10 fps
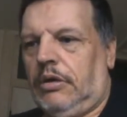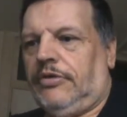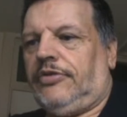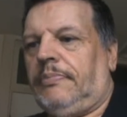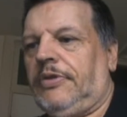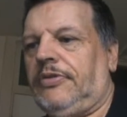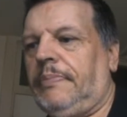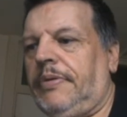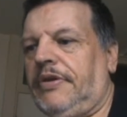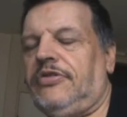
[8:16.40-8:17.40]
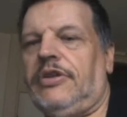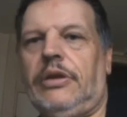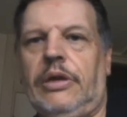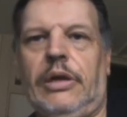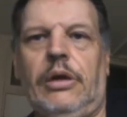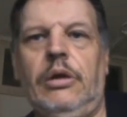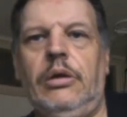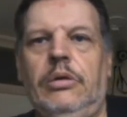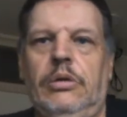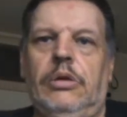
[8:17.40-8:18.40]
some bits and pieces in there.
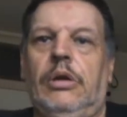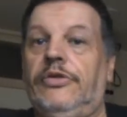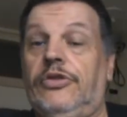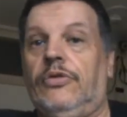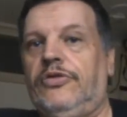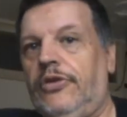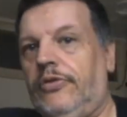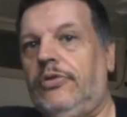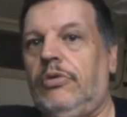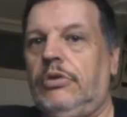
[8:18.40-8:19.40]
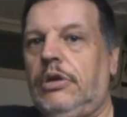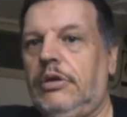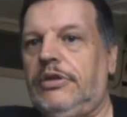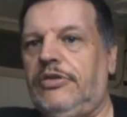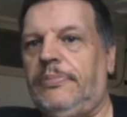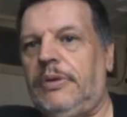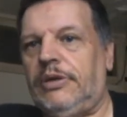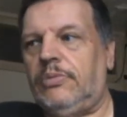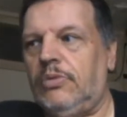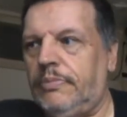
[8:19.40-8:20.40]
You know, it's not turned on, you know, it doesn't bloody
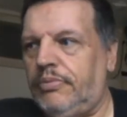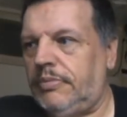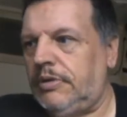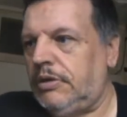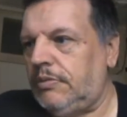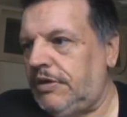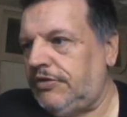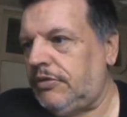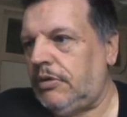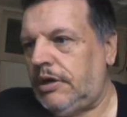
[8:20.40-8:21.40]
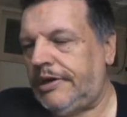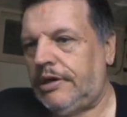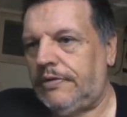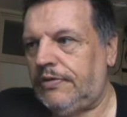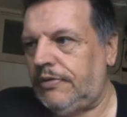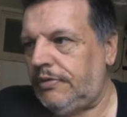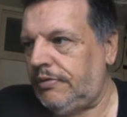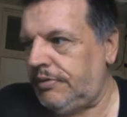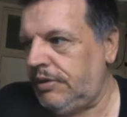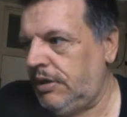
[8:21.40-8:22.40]
work properly anyway, so I ain't going to turn it
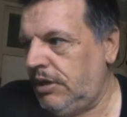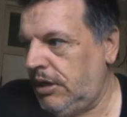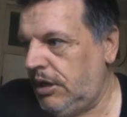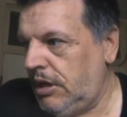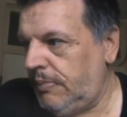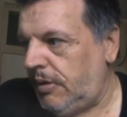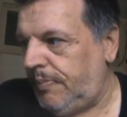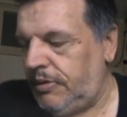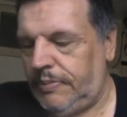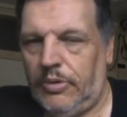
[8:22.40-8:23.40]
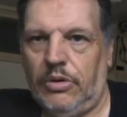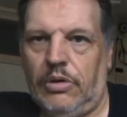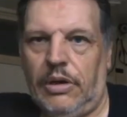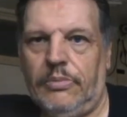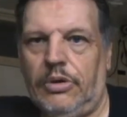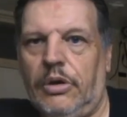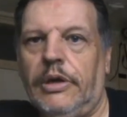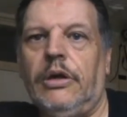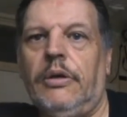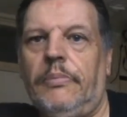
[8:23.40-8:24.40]
on. But I'll probably put like
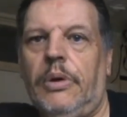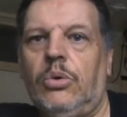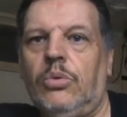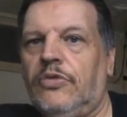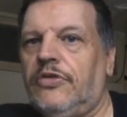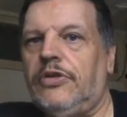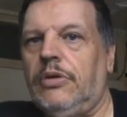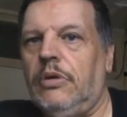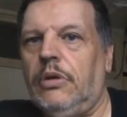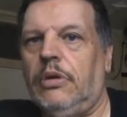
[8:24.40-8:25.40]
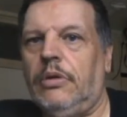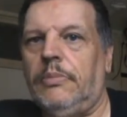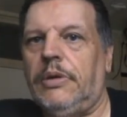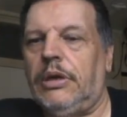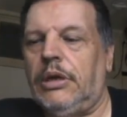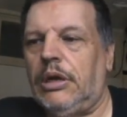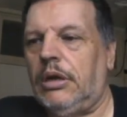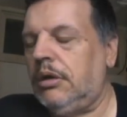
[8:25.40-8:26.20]
my moulds in there.